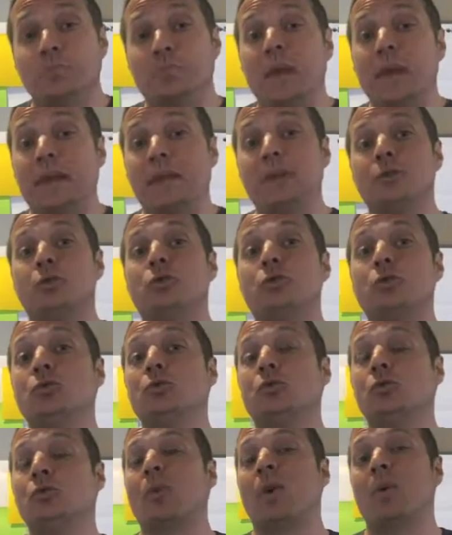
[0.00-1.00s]
pick and
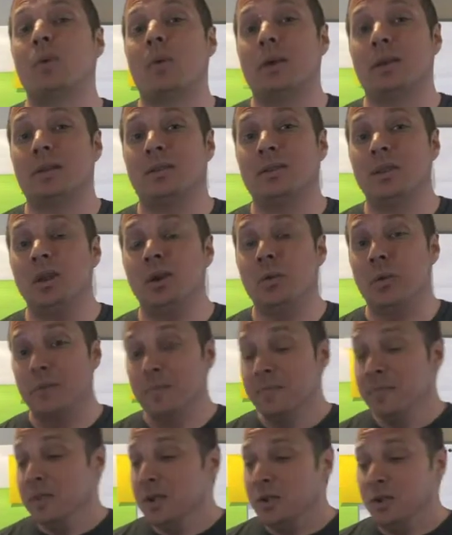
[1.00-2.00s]
choose who I wanted to deal with.
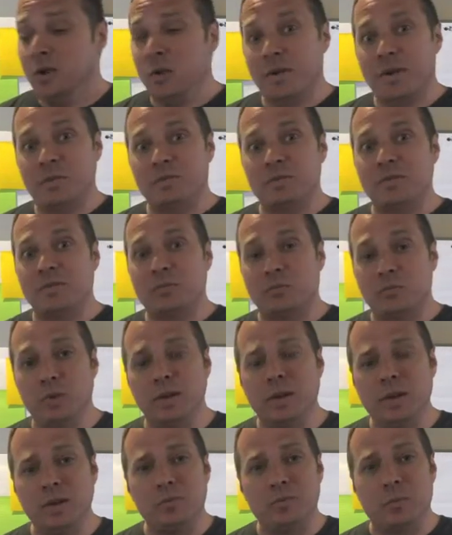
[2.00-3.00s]
And it was a
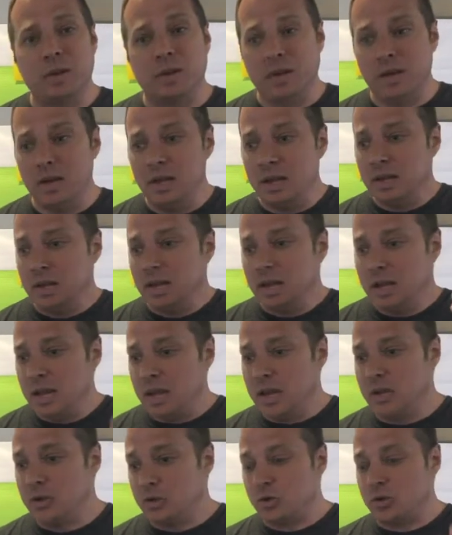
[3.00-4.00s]
really, really
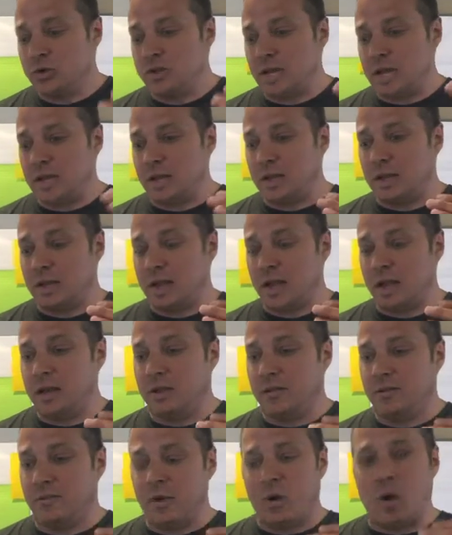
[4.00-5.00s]
interesting kind
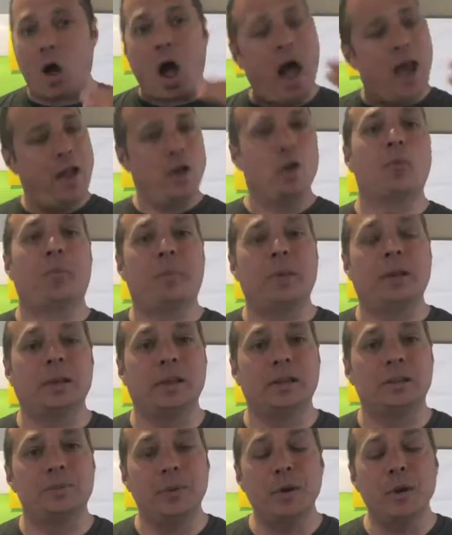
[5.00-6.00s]
of eye-opening
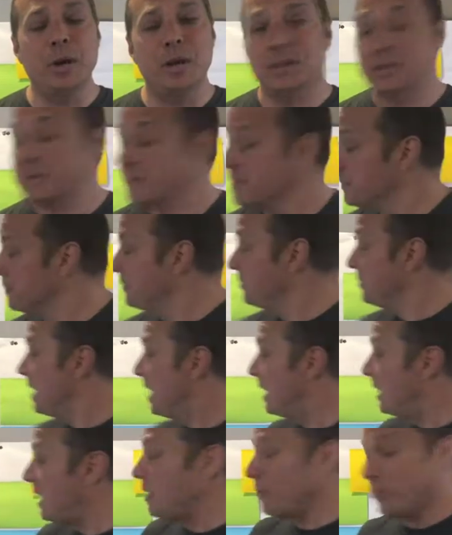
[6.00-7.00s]
experience.
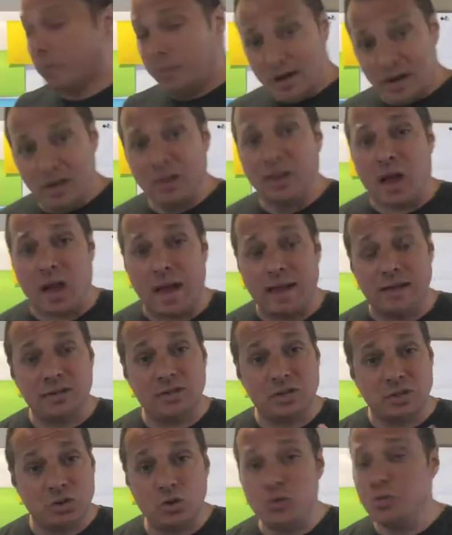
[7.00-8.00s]
And I realized
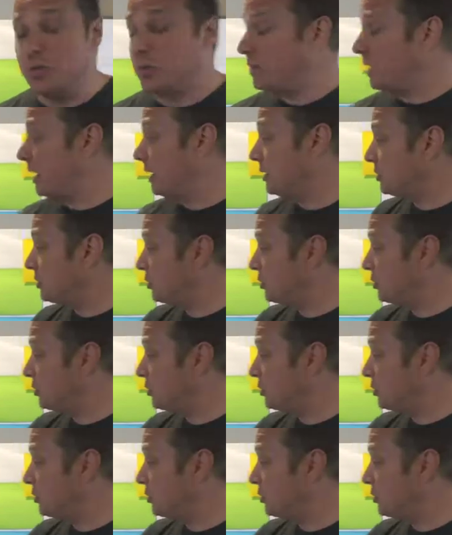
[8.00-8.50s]
two things. So